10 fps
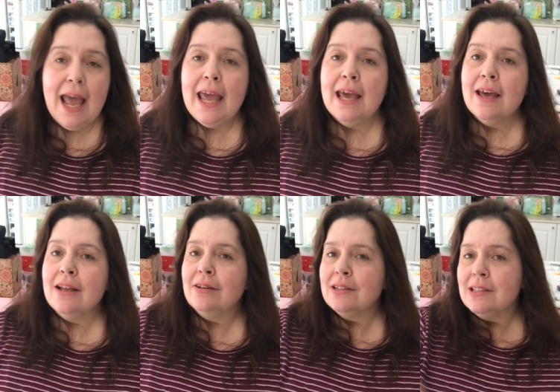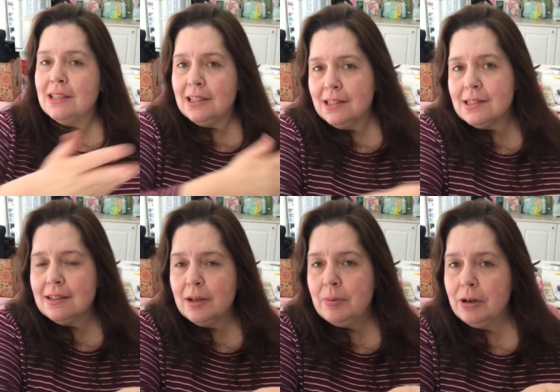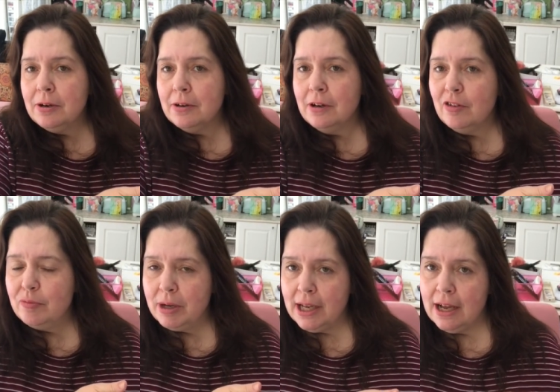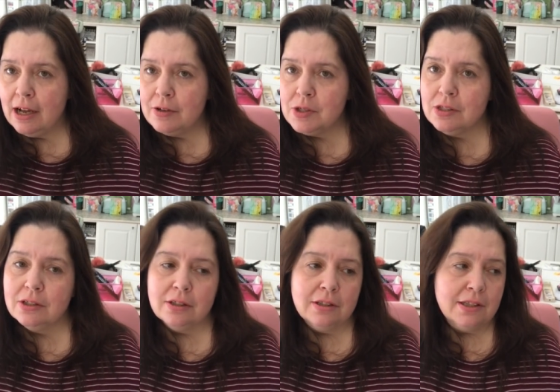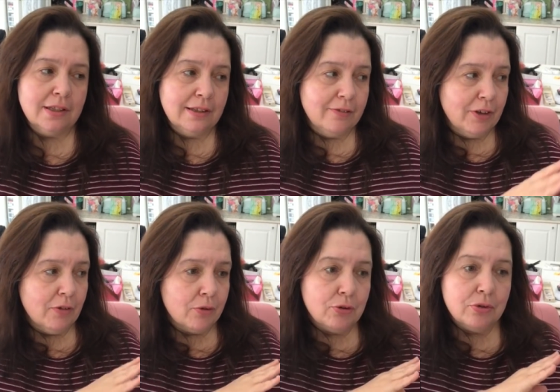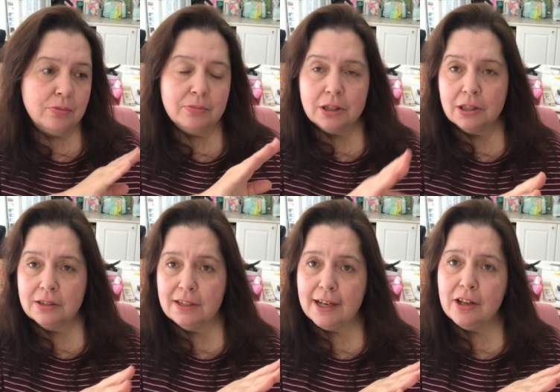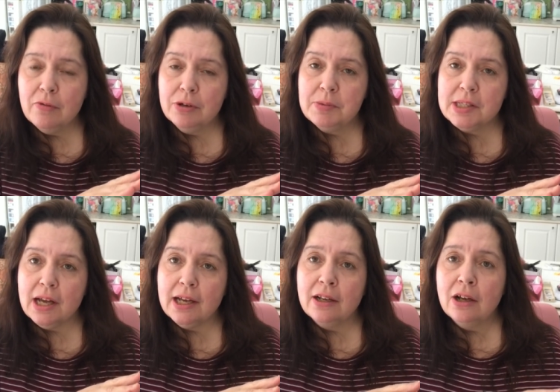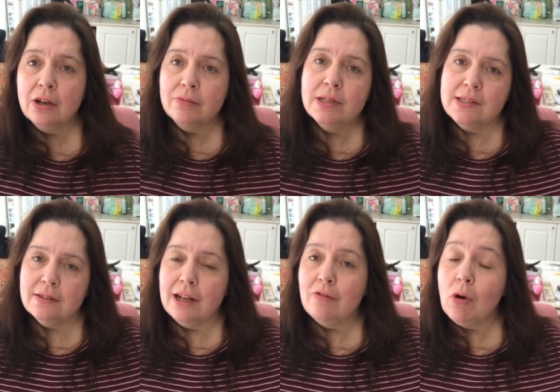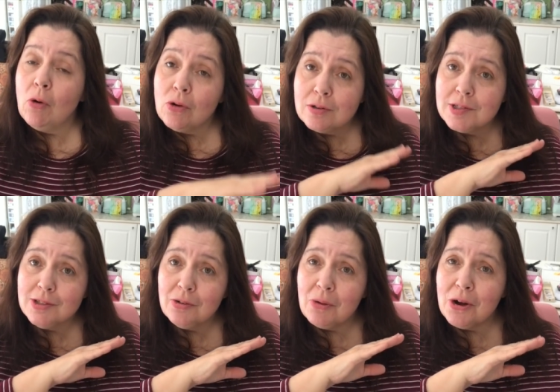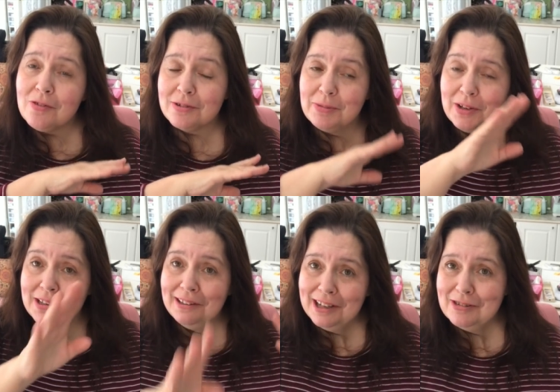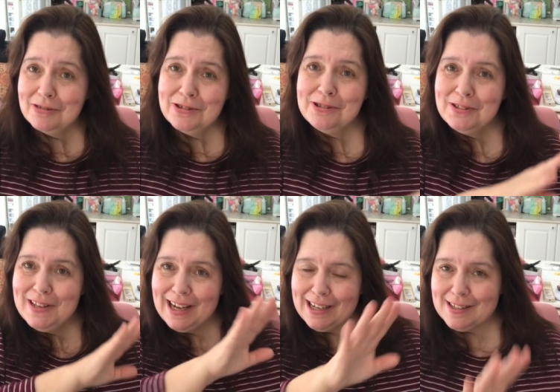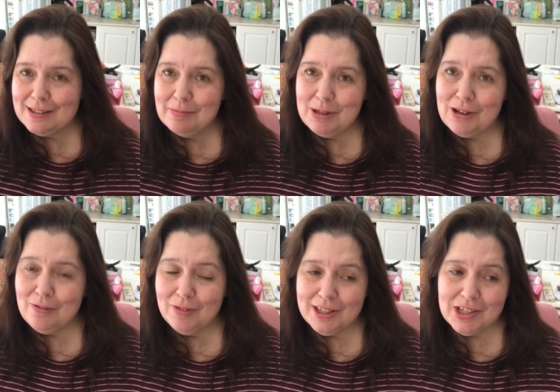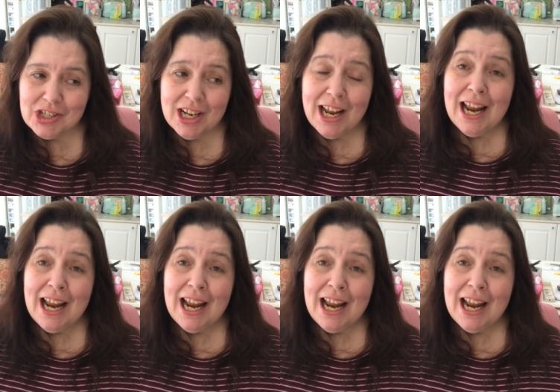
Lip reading: And on the inside part of my house, on the living room, dining room side, we still have holes in the wall from all the electrical, so that has to be all finished.